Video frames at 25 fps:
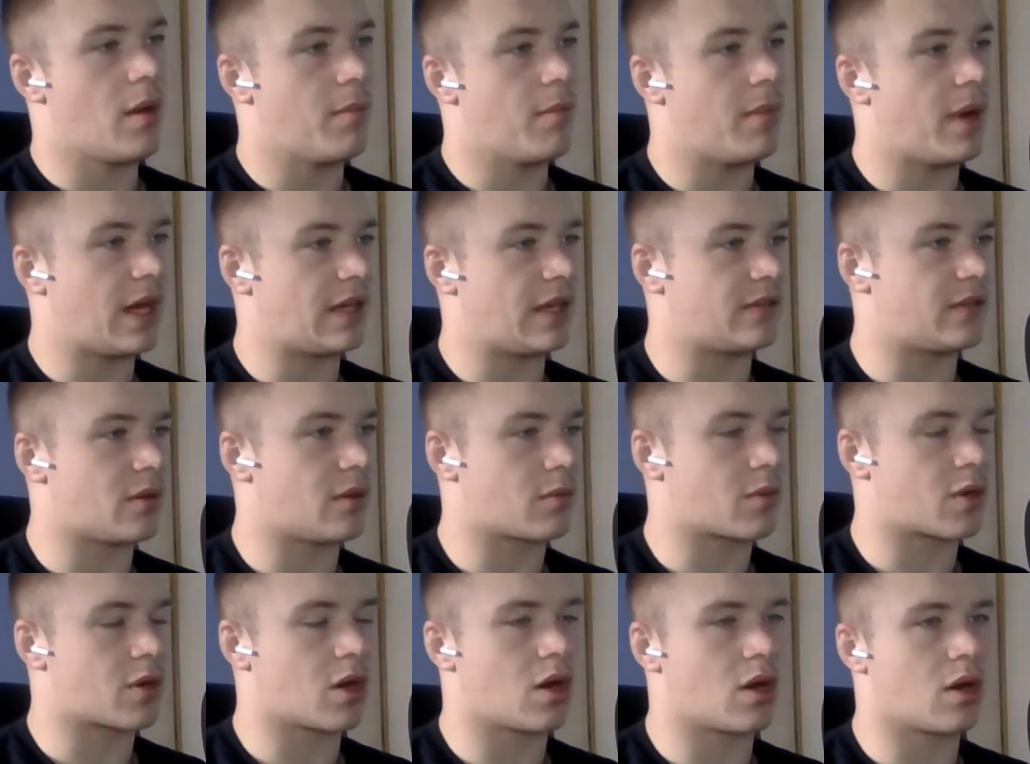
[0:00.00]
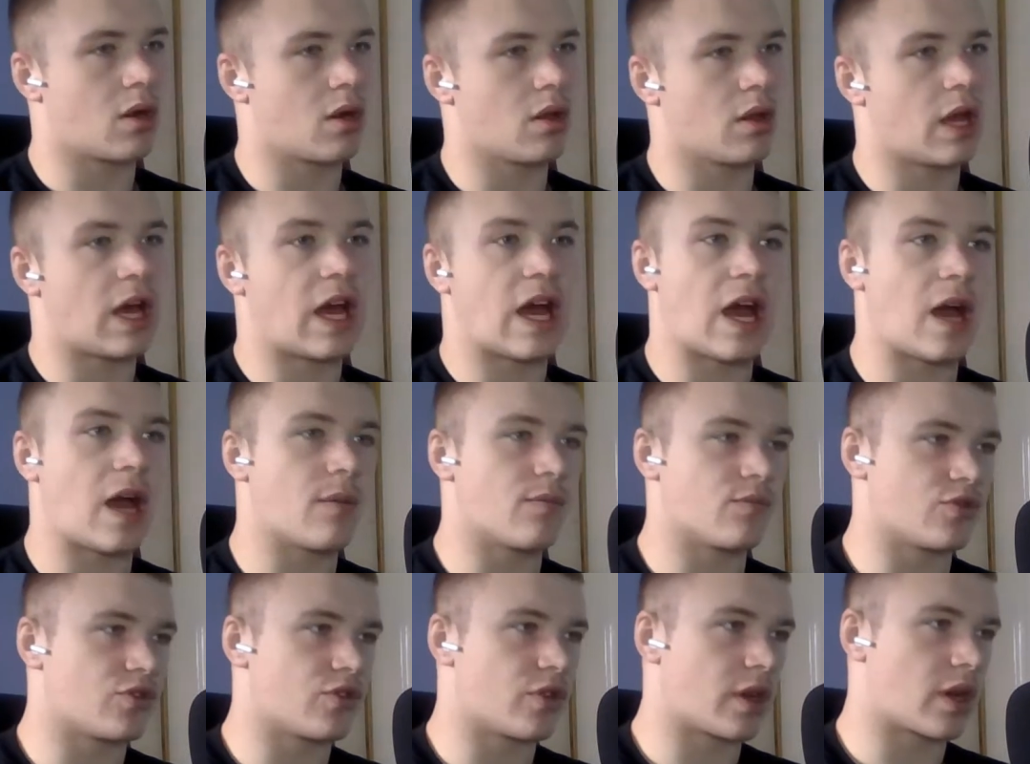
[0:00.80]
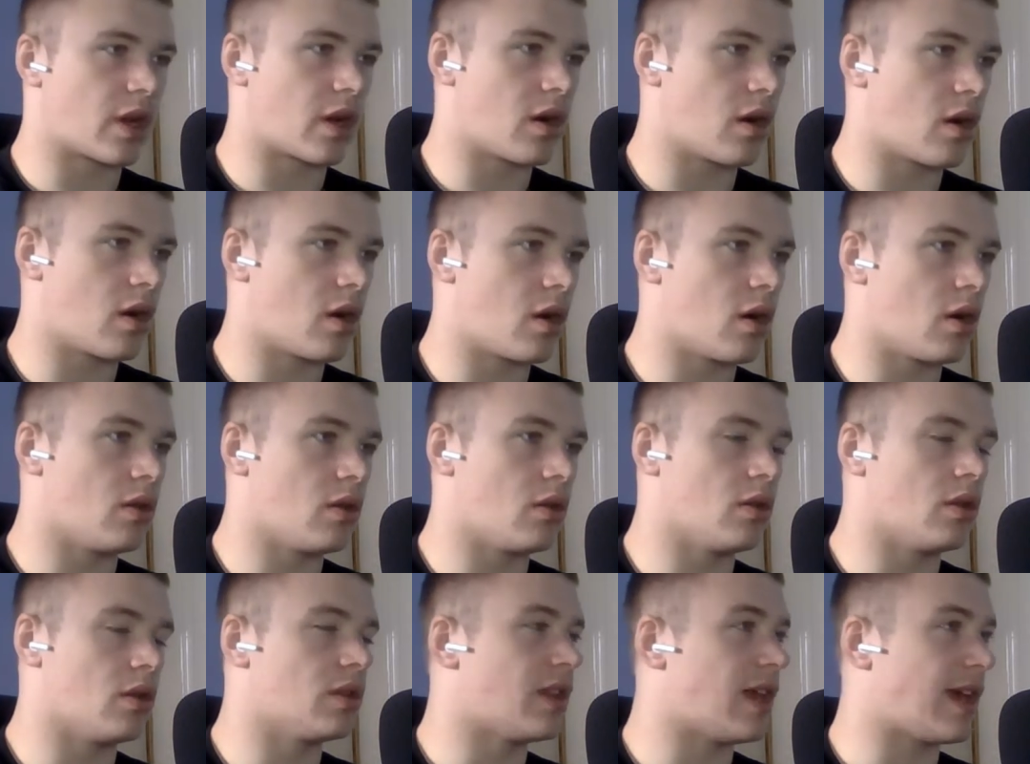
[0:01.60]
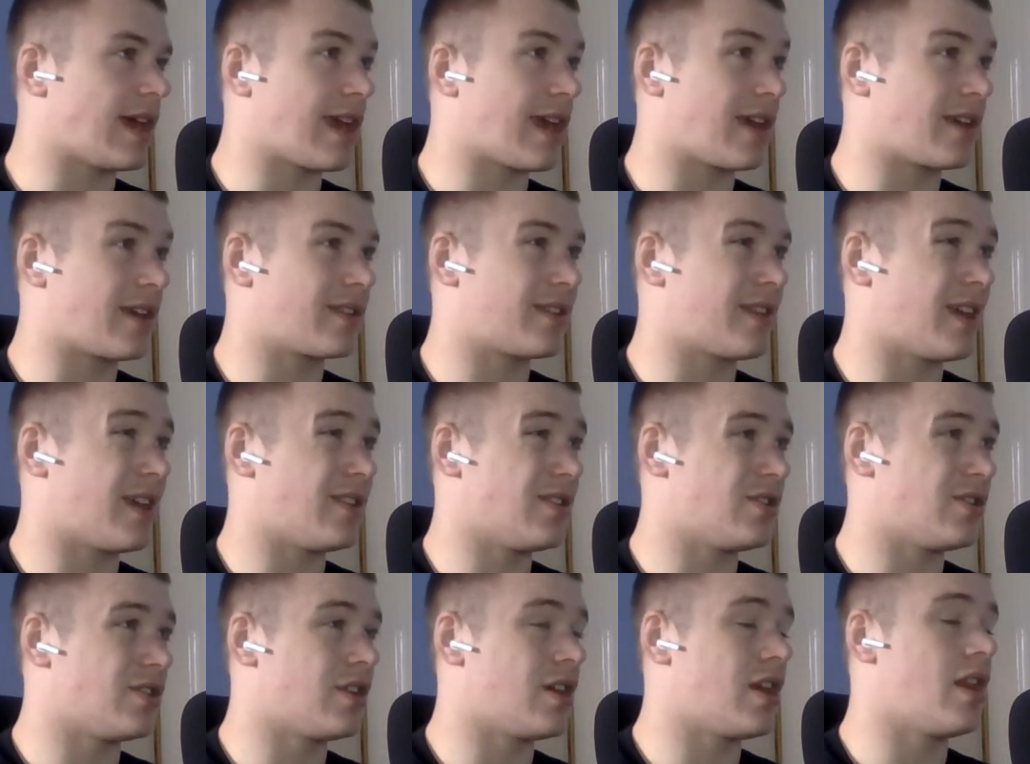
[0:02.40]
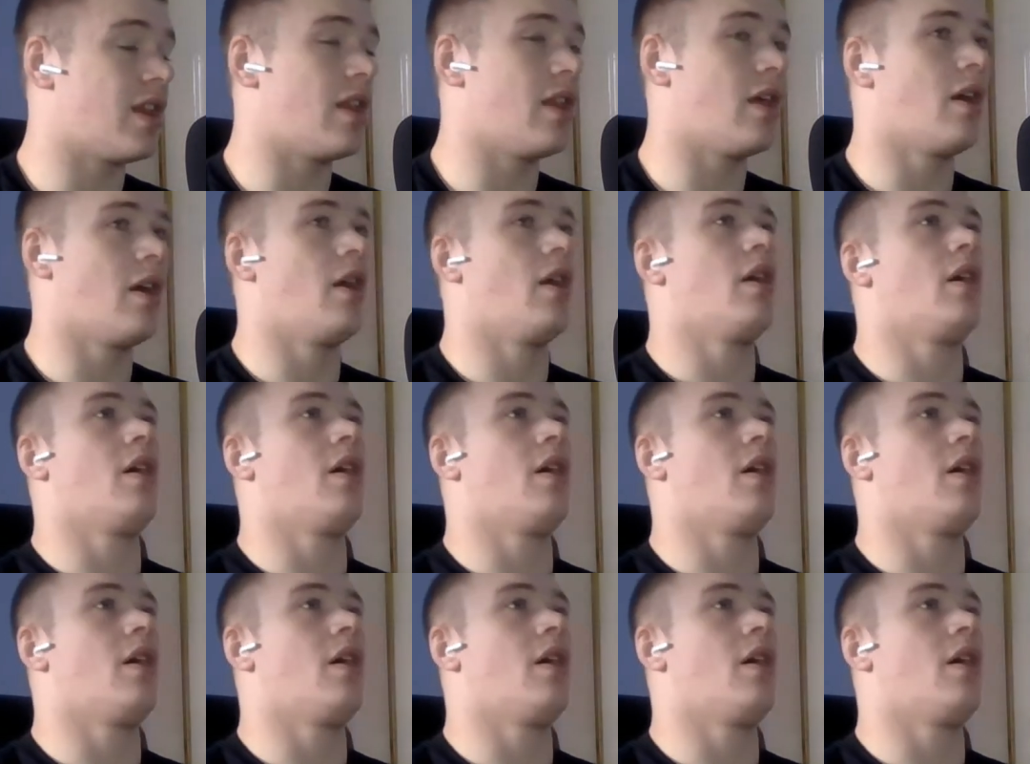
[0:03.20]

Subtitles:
bicep curl, a hamstring curl, leg extension,